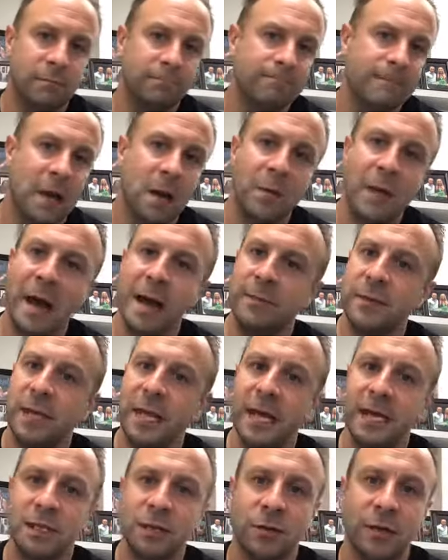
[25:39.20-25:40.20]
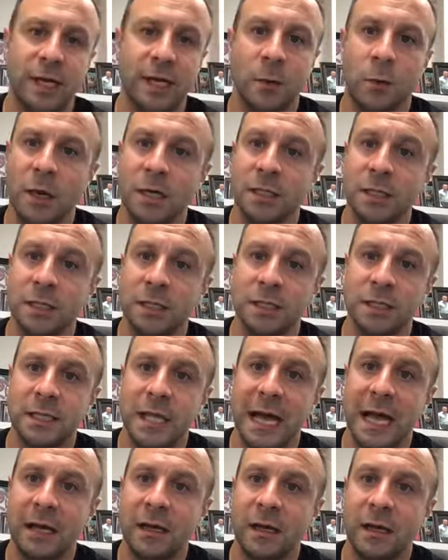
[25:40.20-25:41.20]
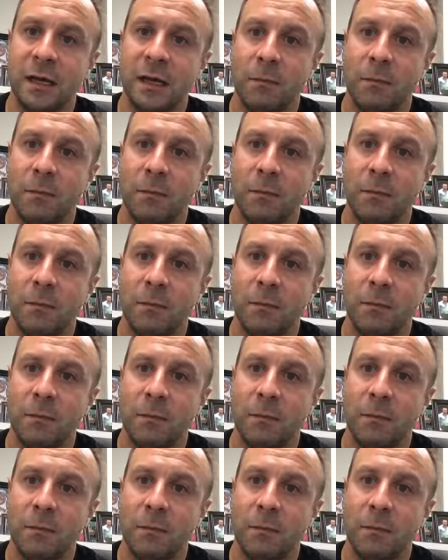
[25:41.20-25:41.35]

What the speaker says: I'm happy to answer any questions that